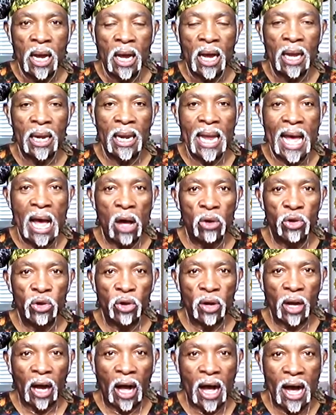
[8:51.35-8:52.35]
Allow
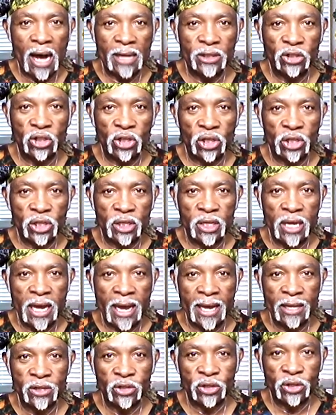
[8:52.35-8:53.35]
your
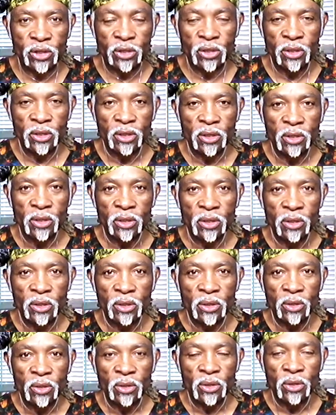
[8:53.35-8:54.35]
consciousness
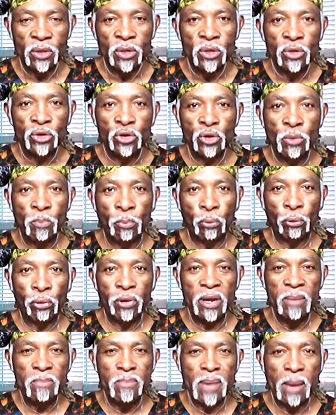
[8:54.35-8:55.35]
to
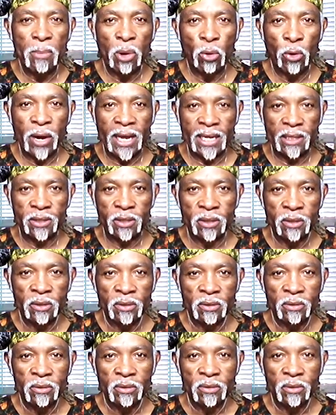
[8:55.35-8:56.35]
pre-memorate
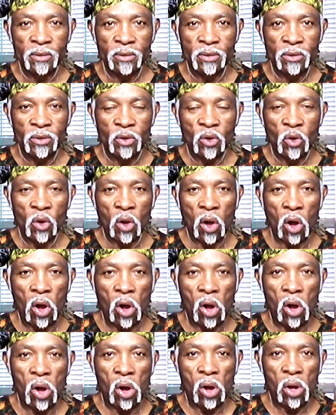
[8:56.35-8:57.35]

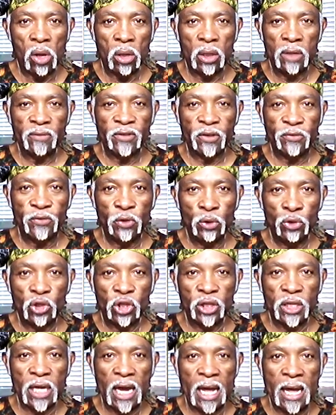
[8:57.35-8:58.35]
all of the
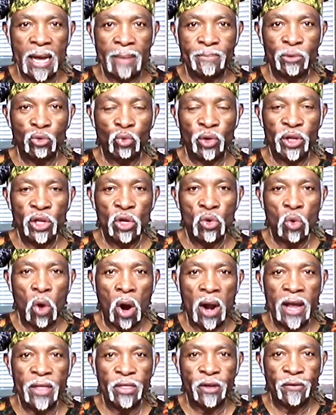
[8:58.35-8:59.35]
future times when you
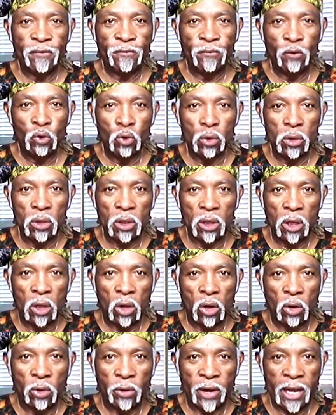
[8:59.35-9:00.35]
are in the full
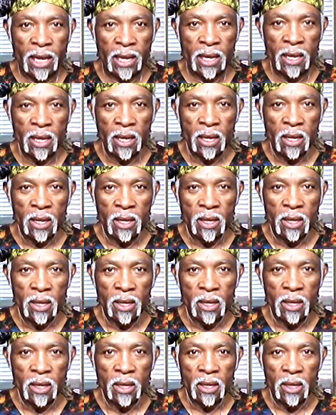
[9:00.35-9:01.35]
glory
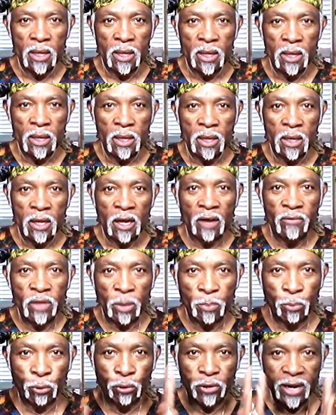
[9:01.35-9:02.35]
of
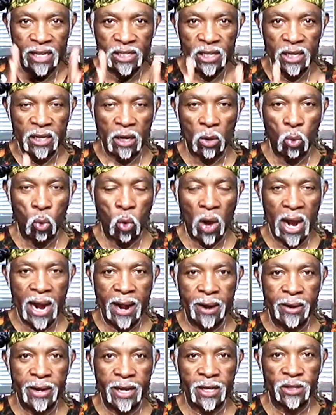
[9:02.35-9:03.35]
the present
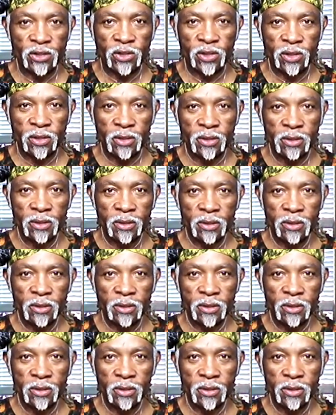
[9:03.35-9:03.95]
awareness